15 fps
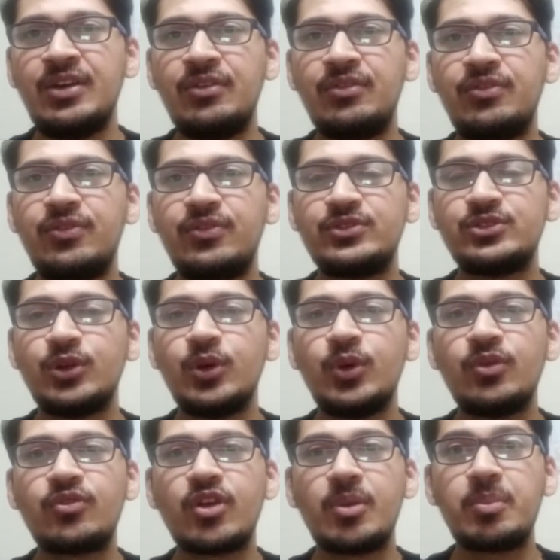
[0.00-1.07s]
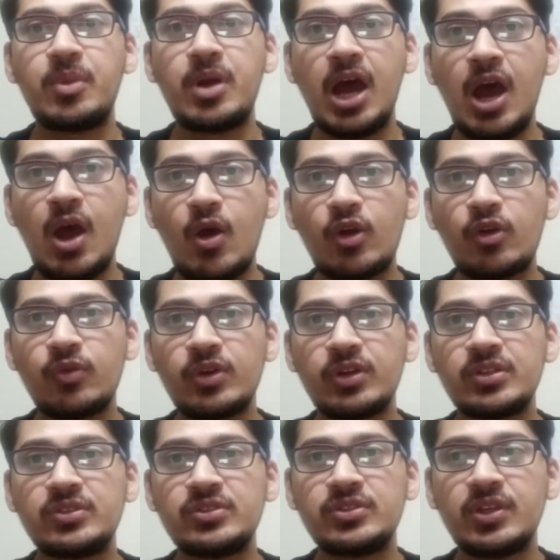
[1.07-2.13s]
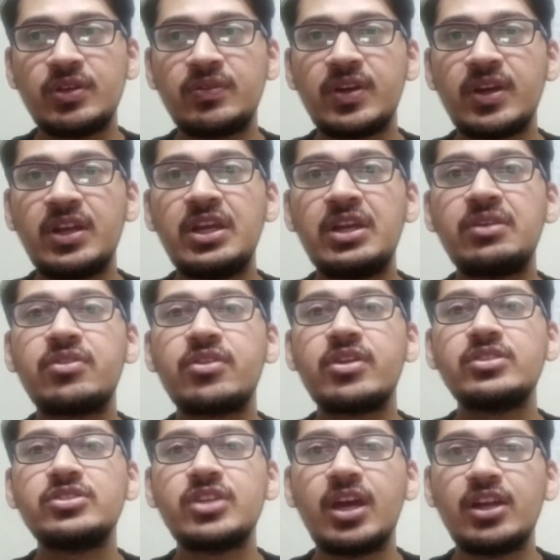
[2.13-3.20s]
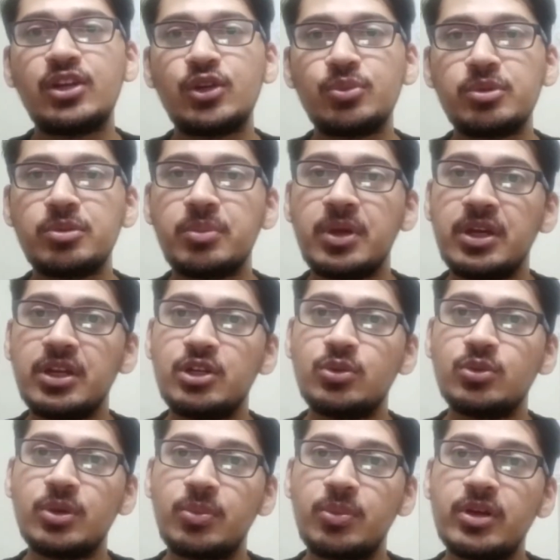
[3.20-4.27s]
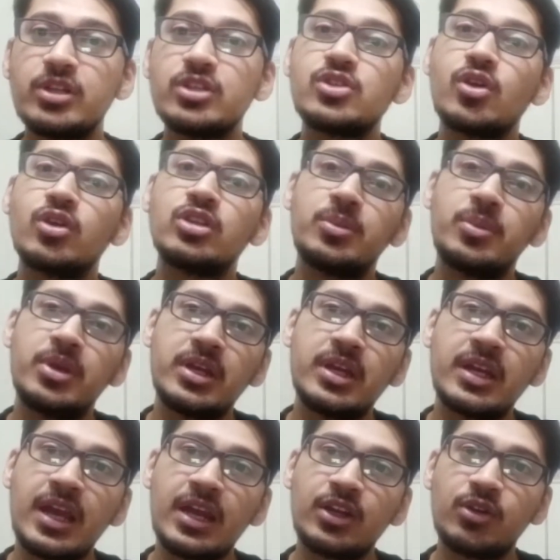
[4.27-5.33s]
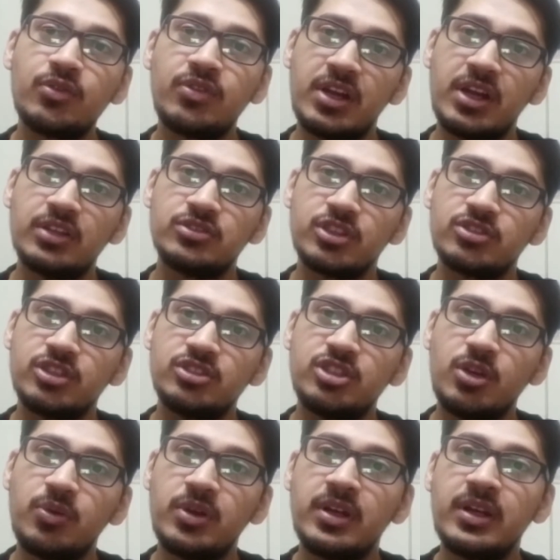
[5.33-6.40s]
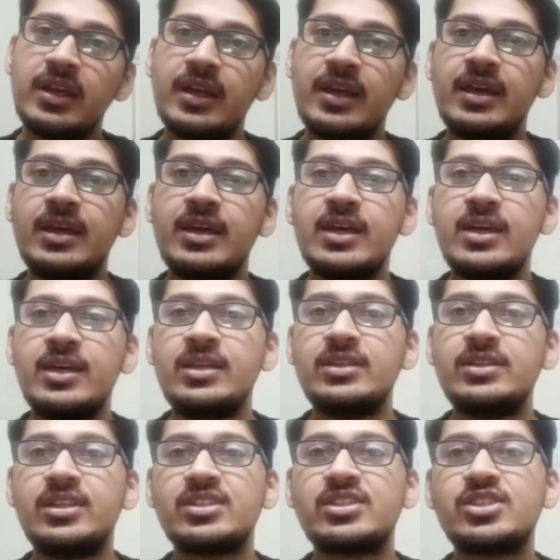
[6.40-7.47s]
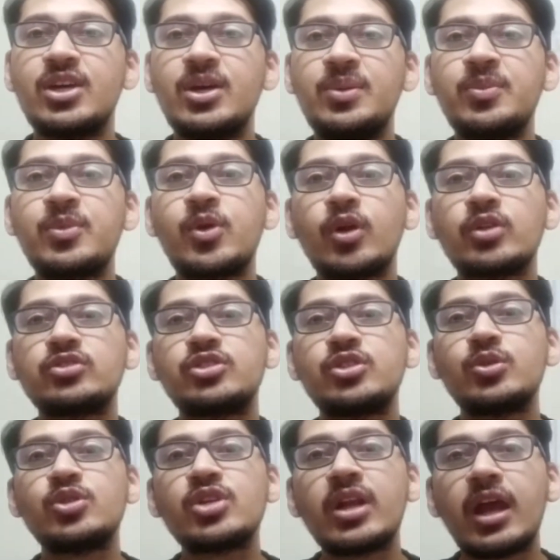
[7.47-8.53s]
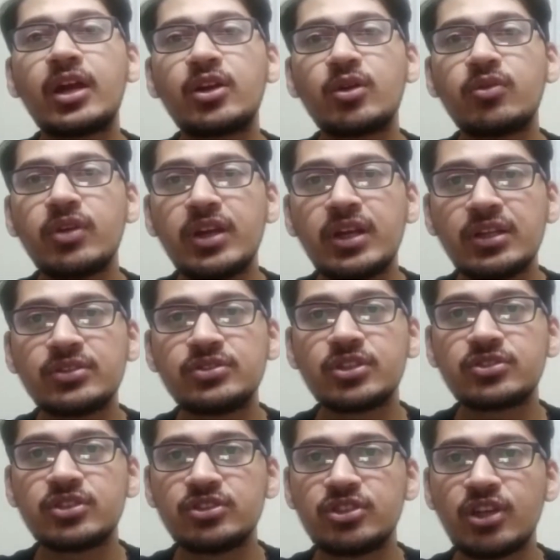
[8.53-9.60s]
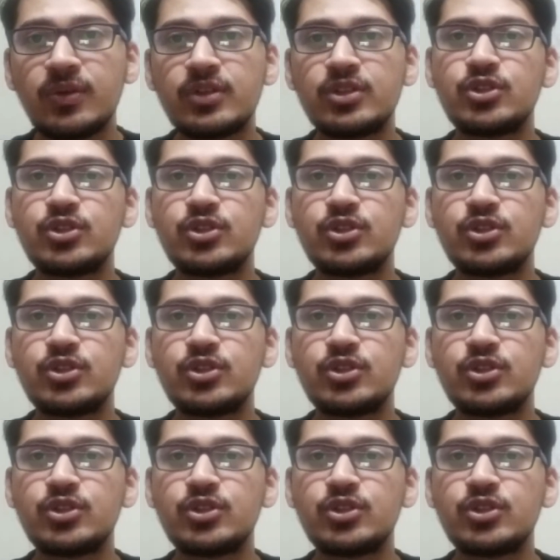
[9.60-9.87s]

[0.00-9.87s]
So from now onwards, if any inference had to be made to the British North American Act of 1867, The term Constitution Act of 1867